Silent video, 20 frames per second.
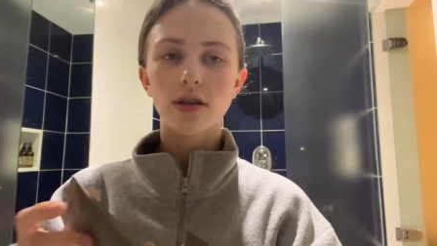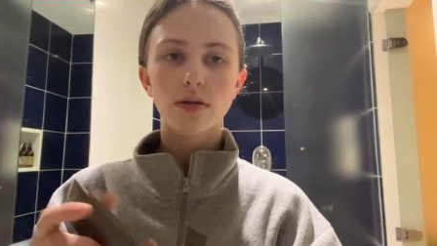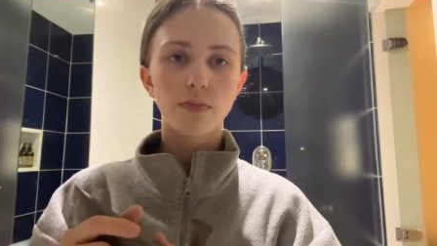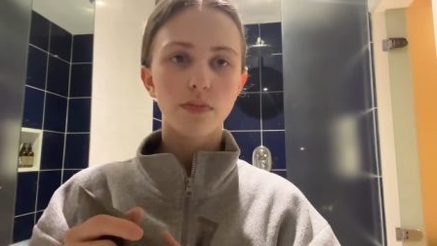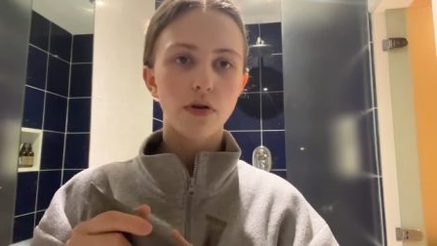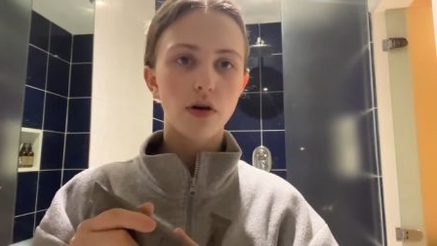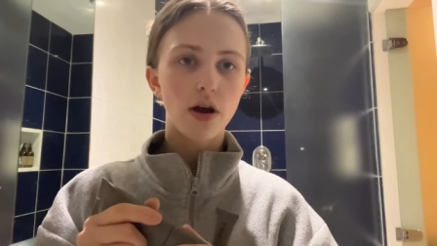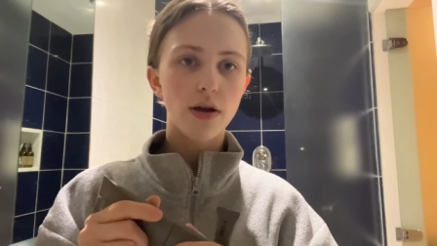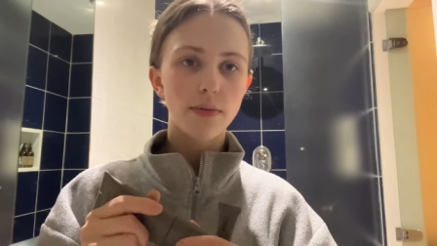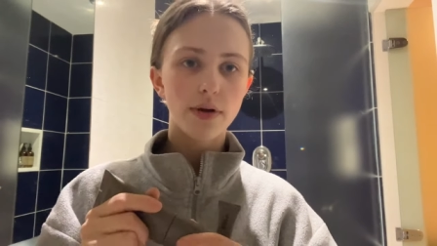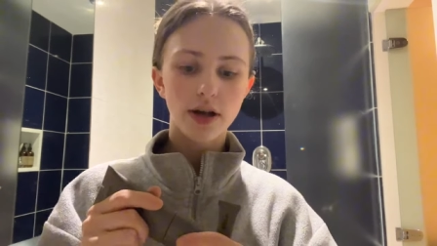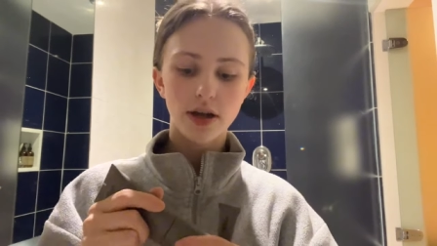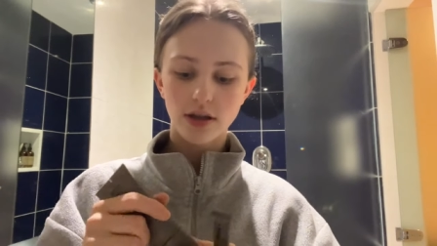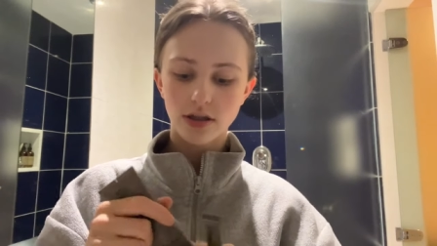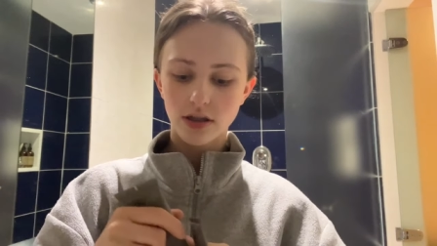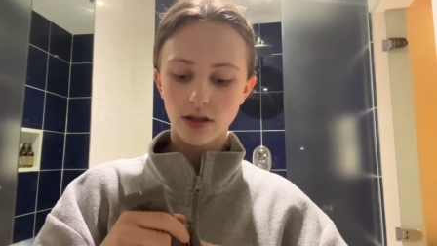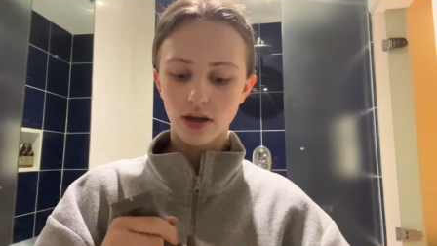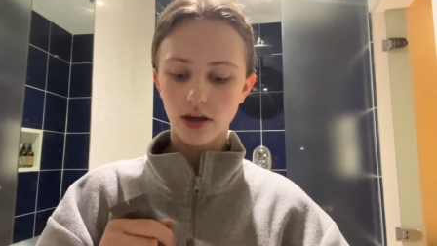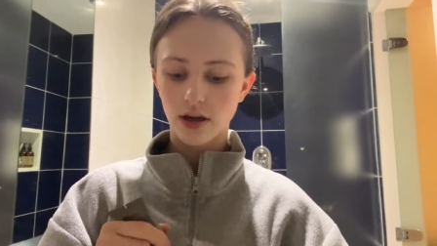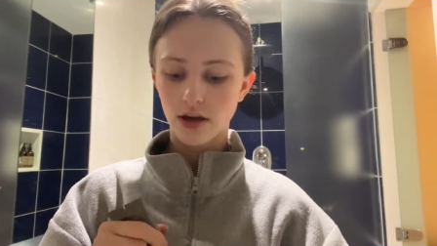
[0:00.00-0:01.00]
The primer
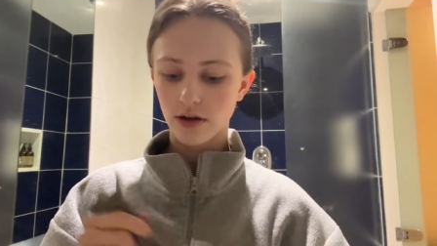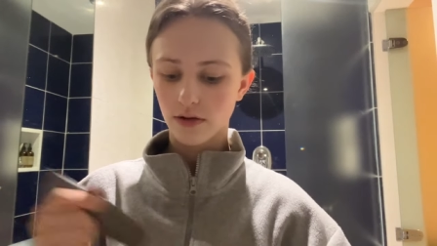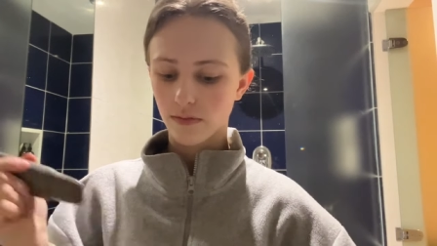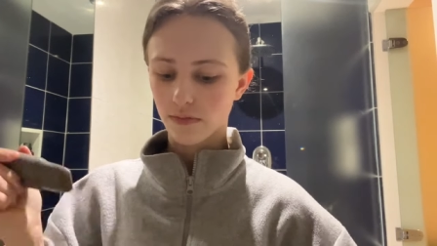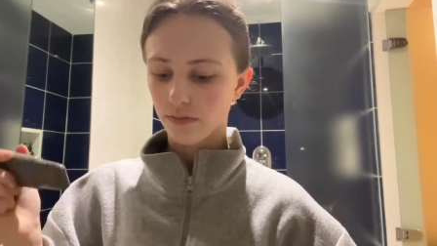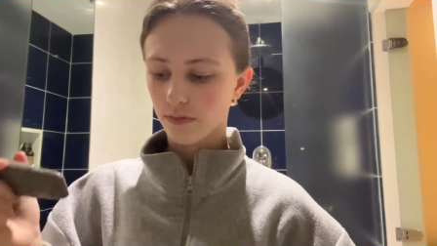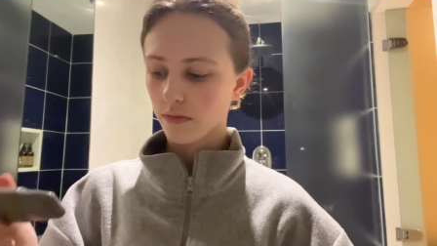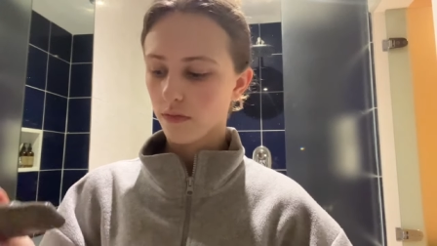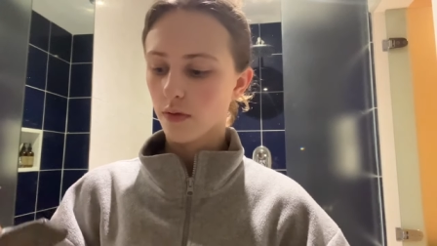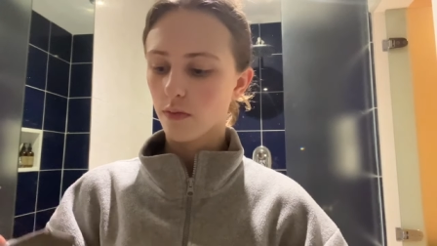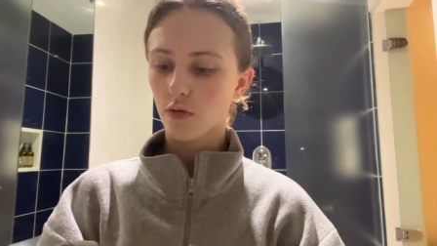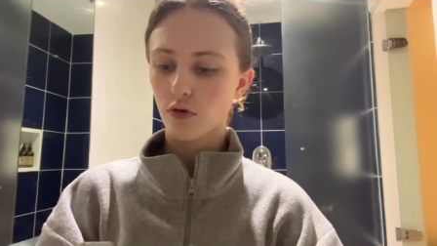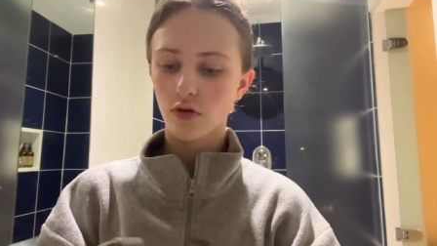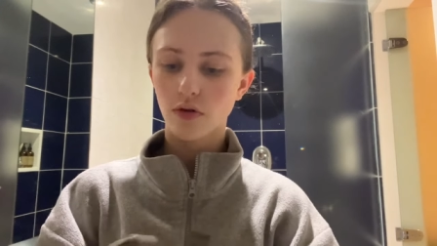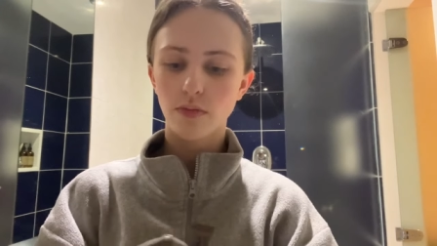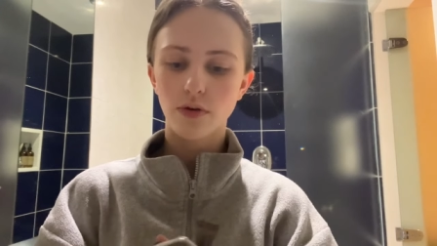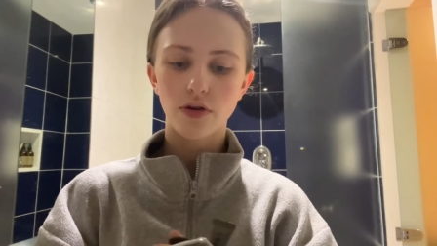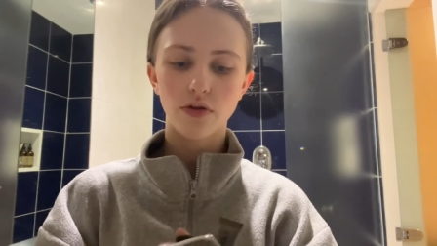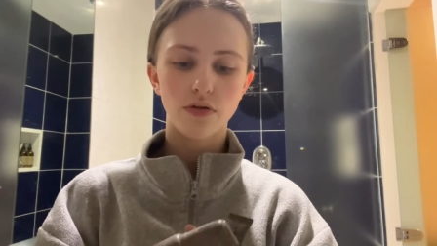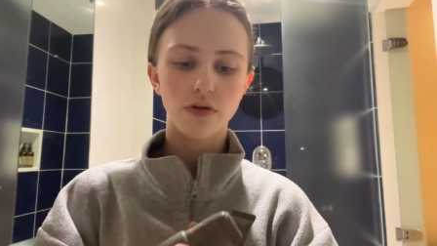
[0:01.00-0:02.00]
has like, I'm not
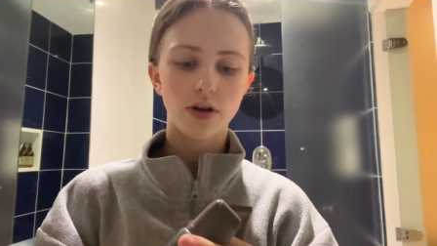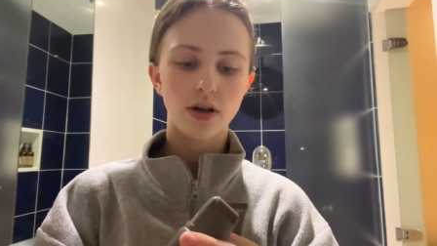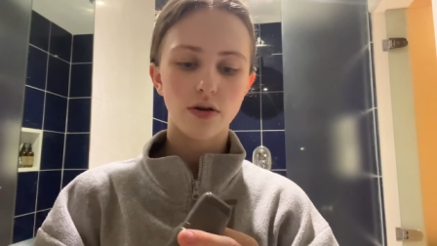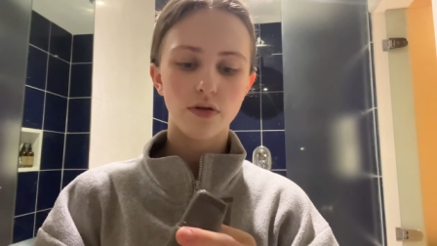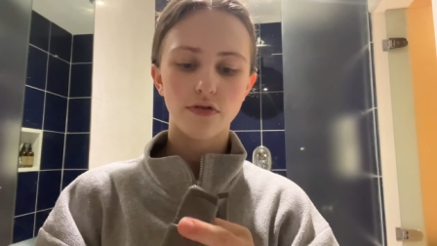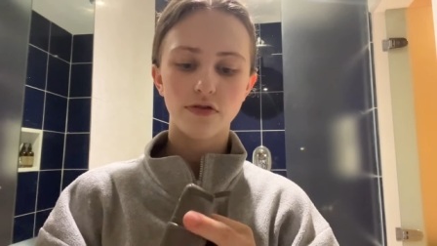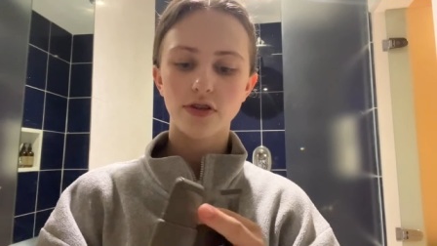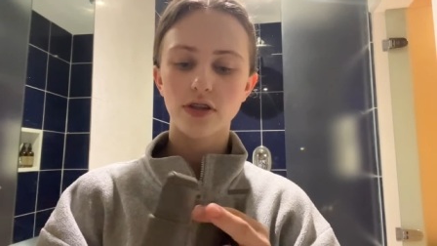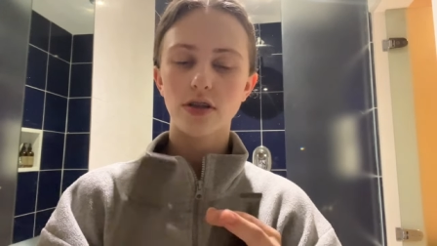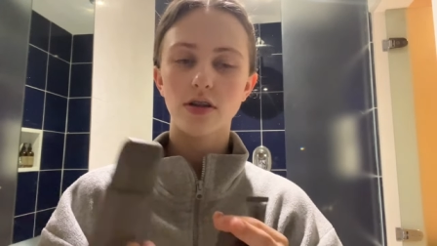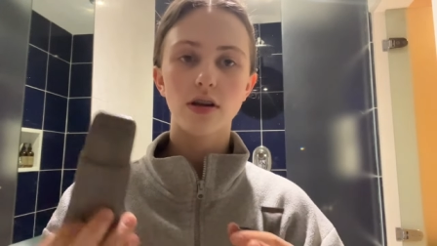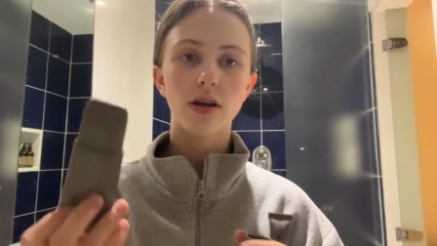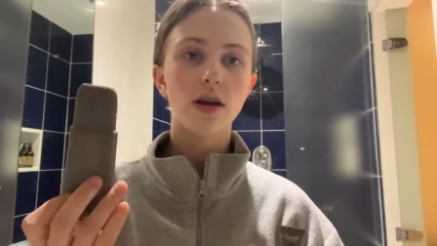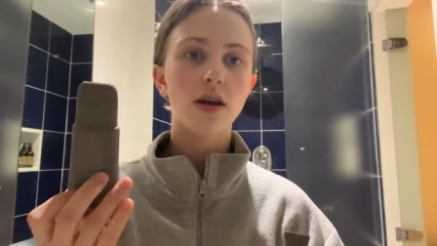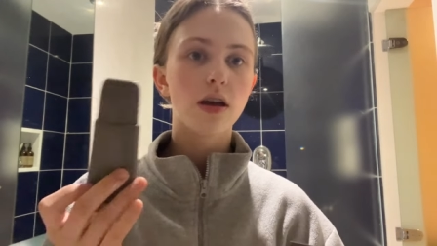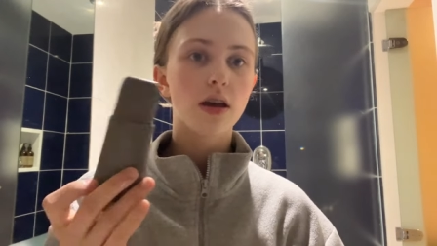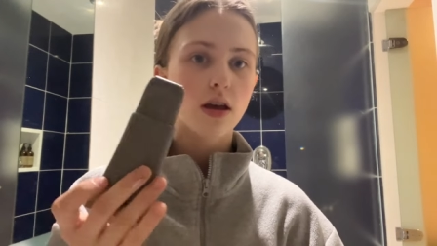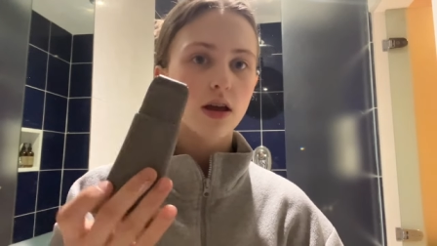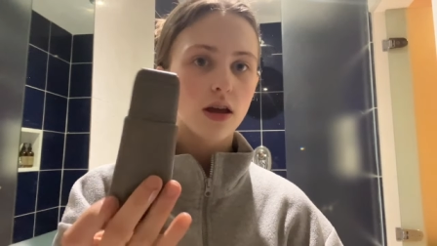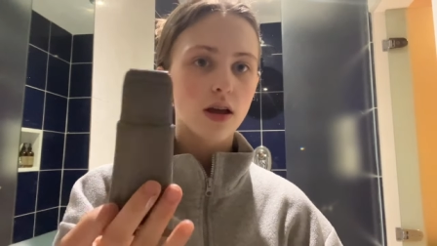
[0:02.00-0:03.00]
gonna put it on now, obviously.
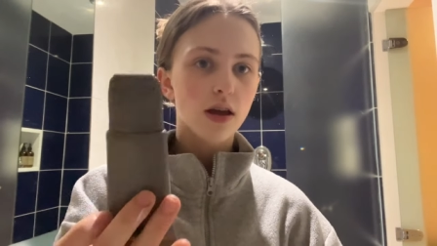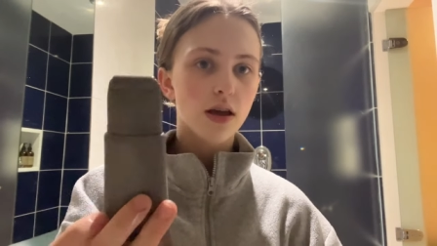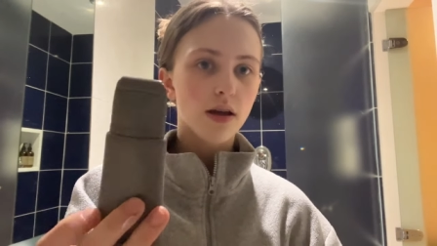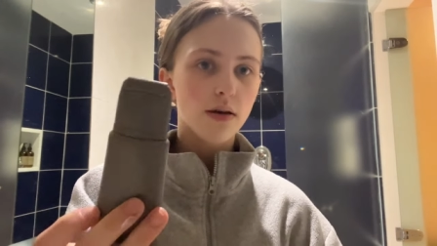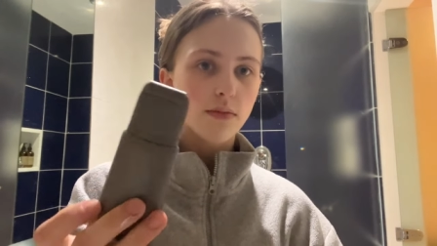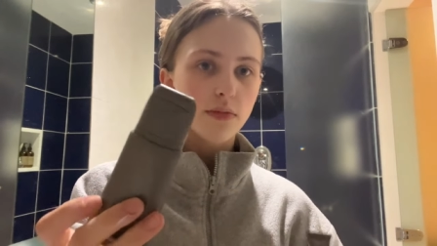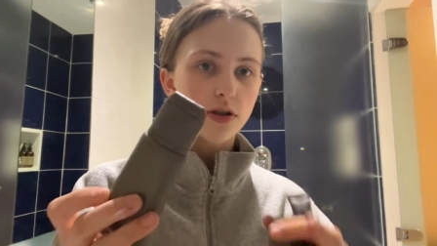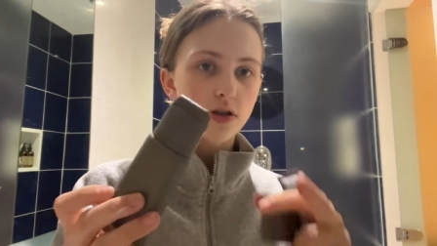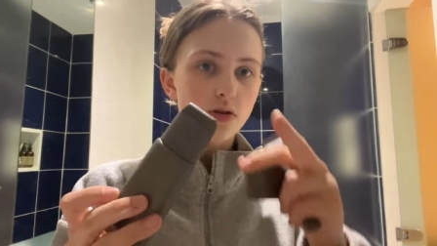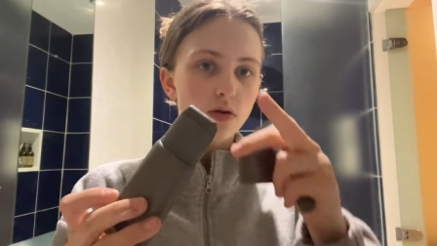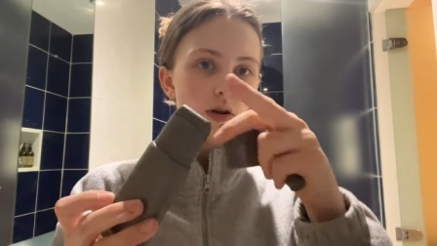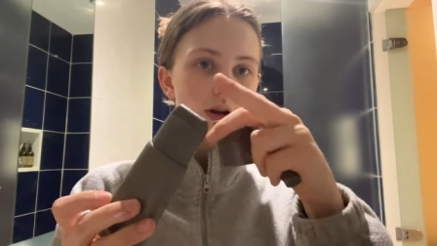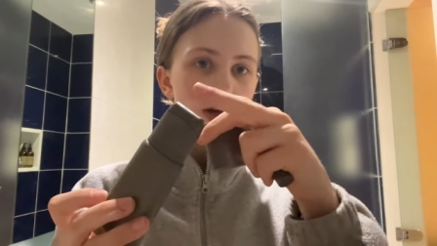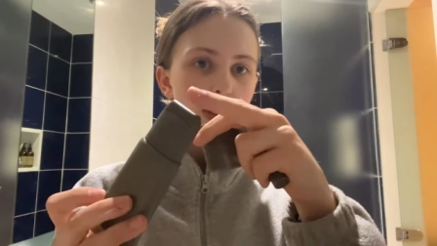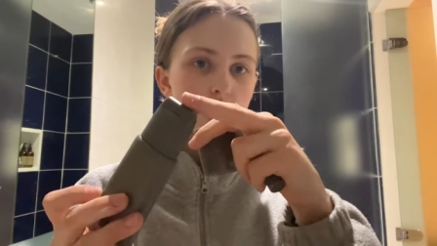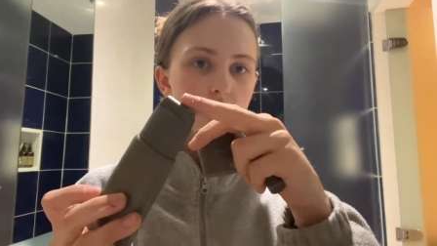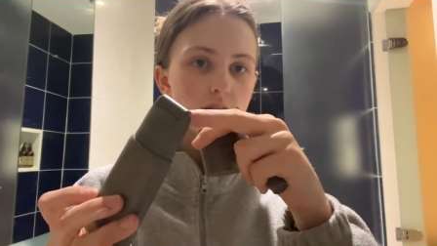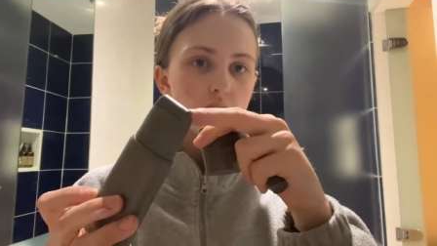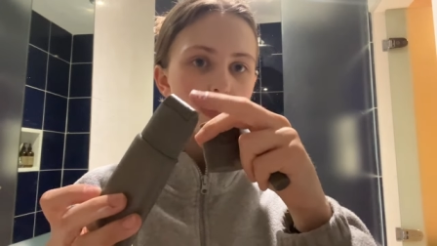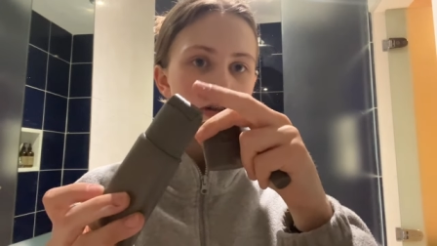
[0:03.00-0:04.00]
But it's got
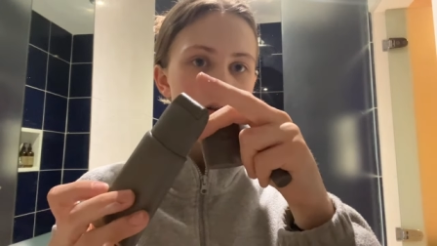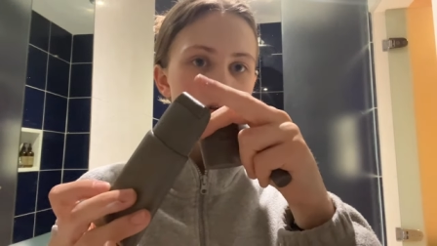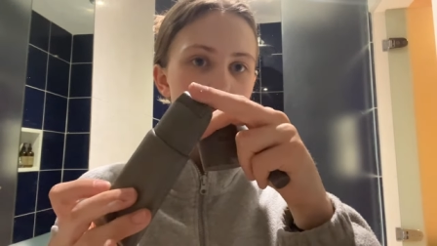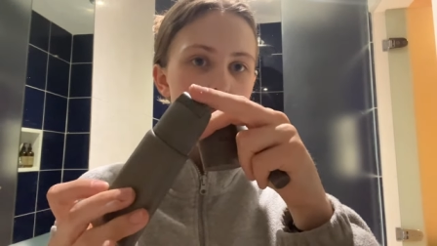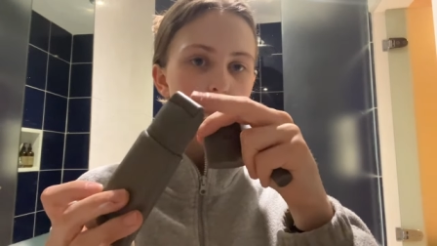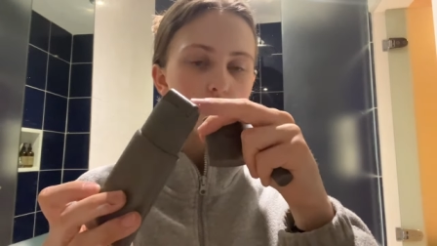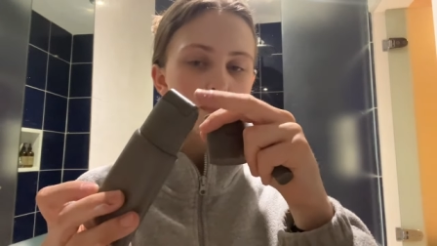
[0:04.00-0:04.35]
like this little